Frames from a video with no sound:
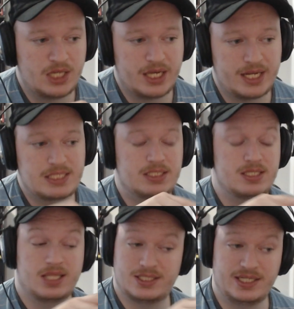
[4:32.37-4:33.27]
And that's
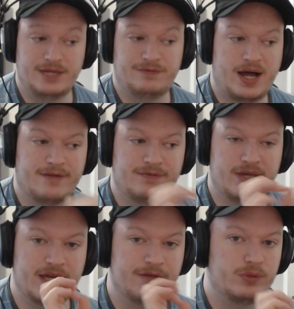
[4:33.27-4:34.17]
c5
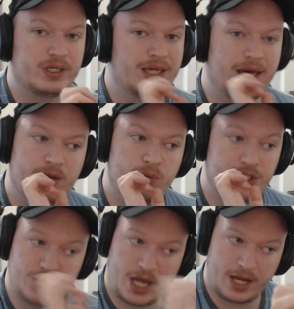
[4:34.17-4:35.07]
if we can get it with
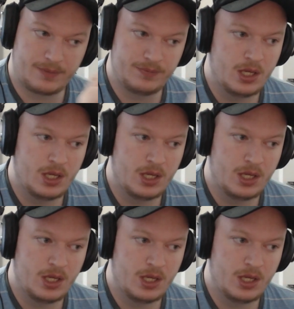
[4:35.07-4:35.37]
check.